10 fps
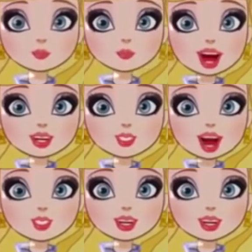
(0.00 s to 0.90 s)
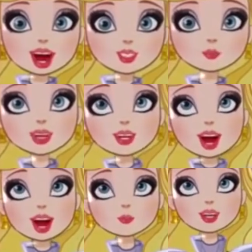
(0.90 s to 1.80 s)
the madness, and it
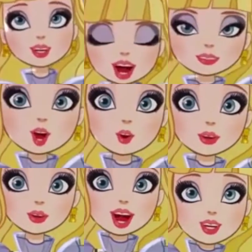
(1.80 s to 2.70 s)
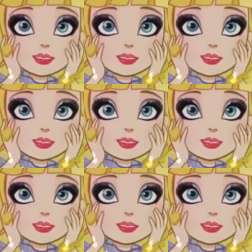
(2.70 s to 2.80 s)
became Ever